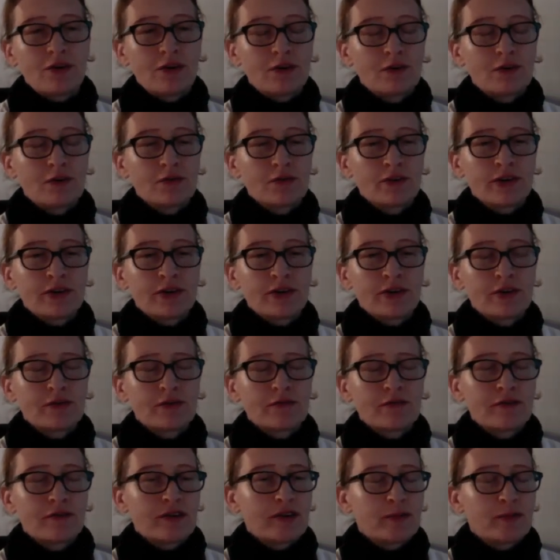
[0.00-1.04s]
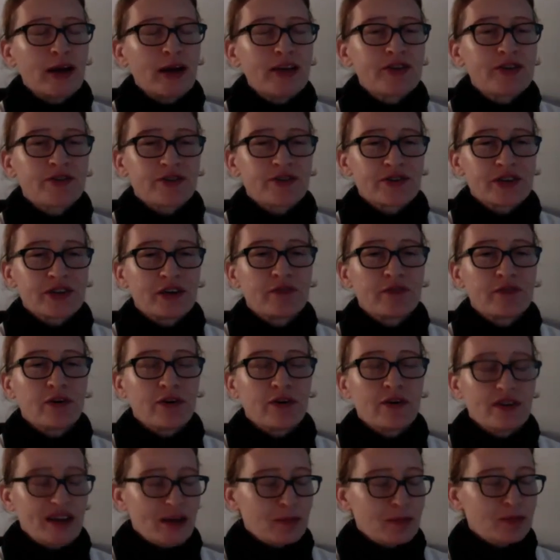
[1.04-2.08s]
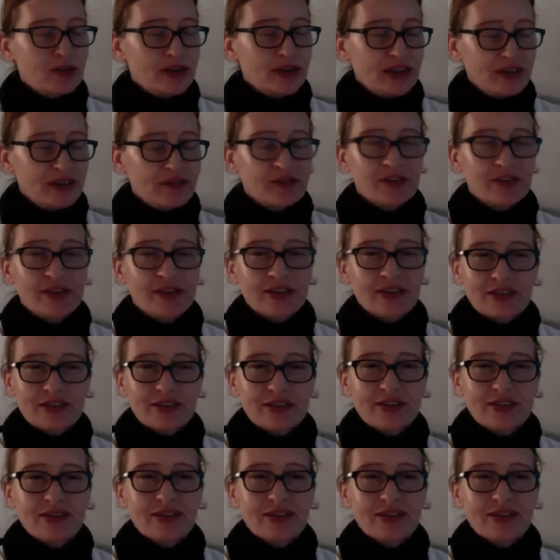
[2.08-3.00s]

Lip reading: over and over and remind yourself, oh yeah, I'm looking for this.